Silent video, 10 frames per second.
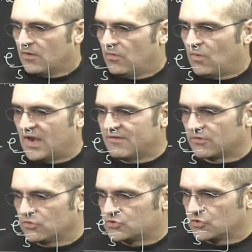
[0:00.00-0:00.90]
whatever
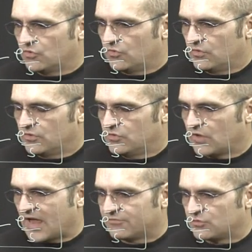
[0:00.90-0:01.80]
you do, you
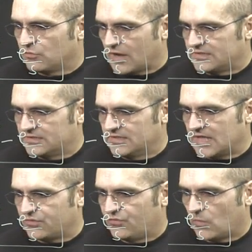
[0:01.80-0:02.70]
have to write it in
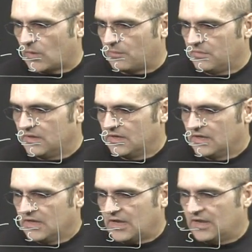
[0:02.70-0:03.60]
that form.
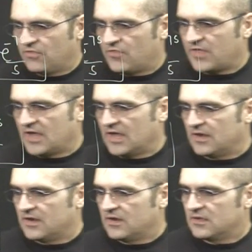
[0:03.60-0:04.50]
And
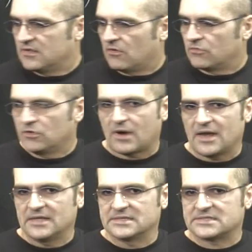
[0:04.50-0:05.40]
then on the right
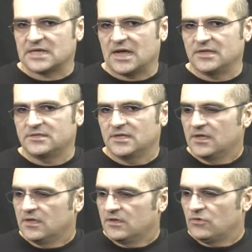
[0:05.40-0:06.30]
hand side,
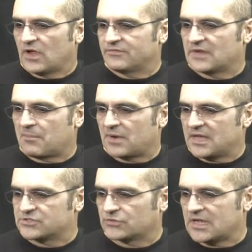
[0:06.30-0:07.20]
you have the
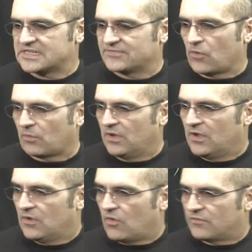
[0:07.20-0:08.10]
Laplace transform
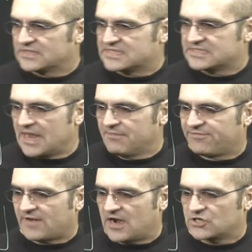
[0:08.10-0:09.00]
of the same
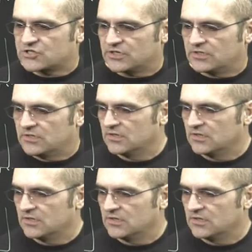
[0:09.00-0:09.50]
function,